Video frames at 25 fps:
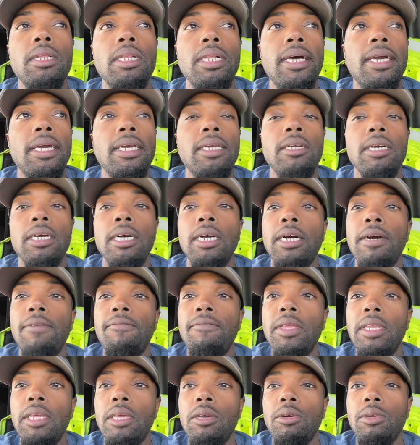like uh,
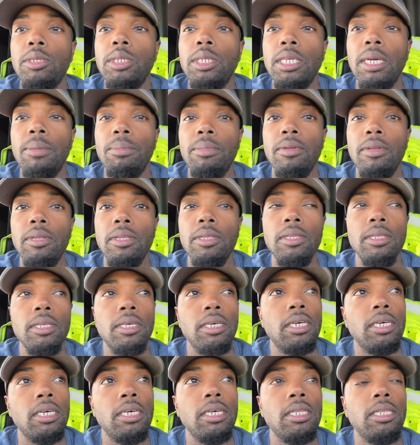video some of
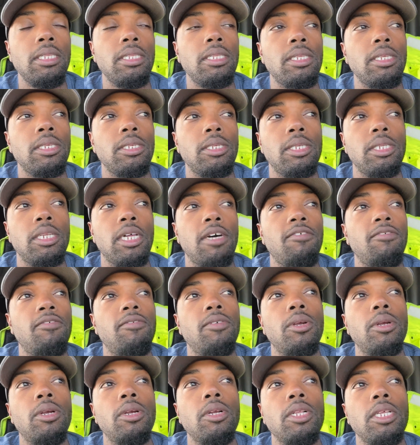the, the, stuff
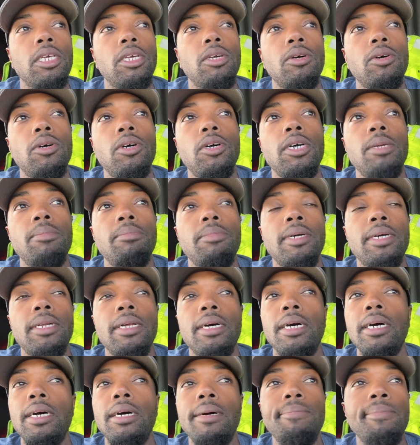early on, but
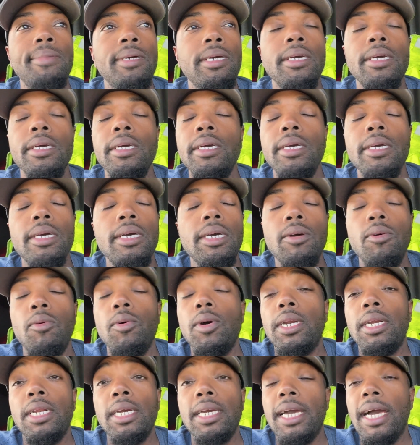um,
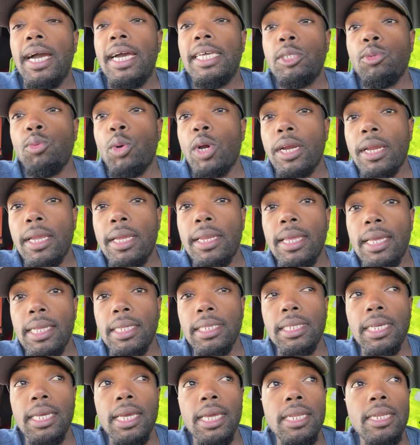one of the guys working there
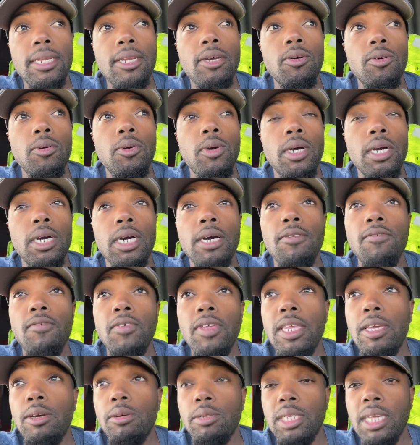said no uh,
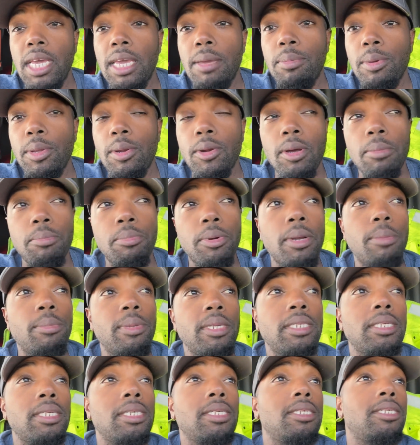videotaping on
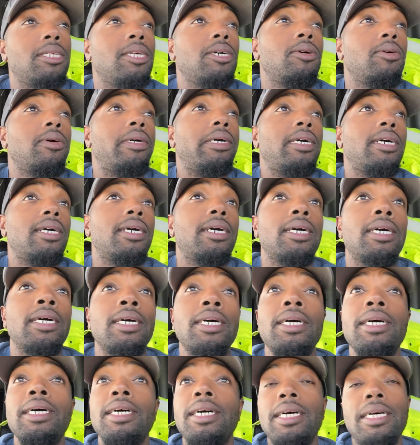premises, so uh,
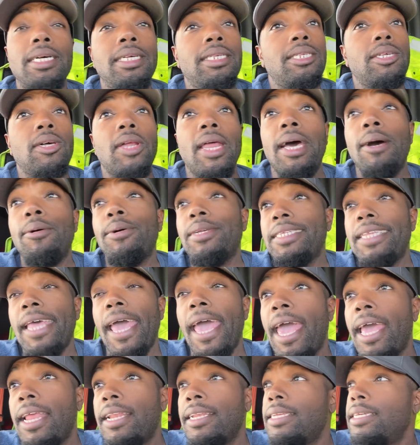so that was
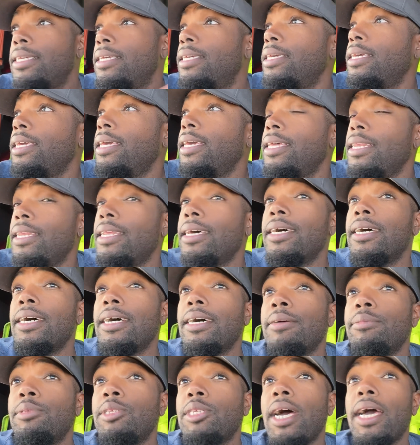that, and
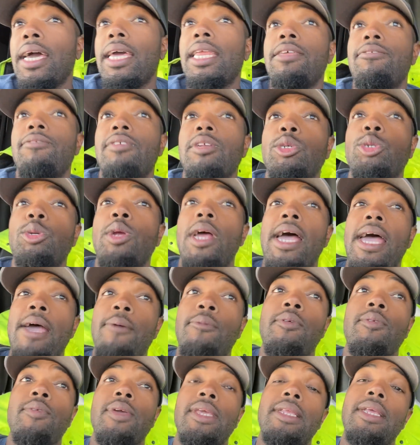um, so I didn't even try
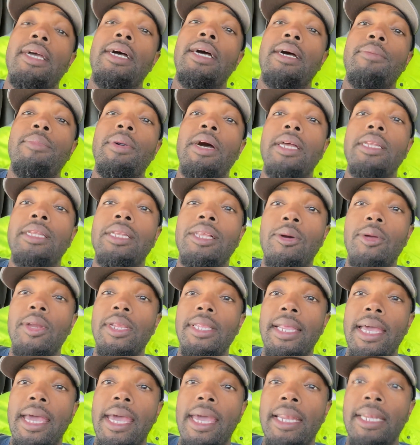when we um, unloaded
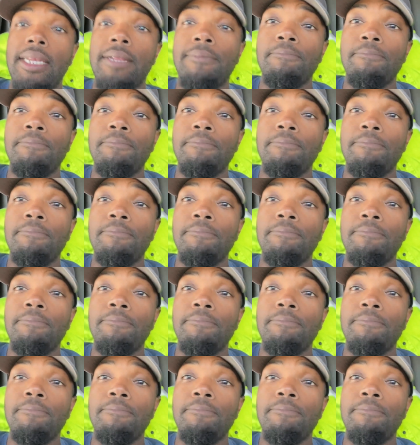that.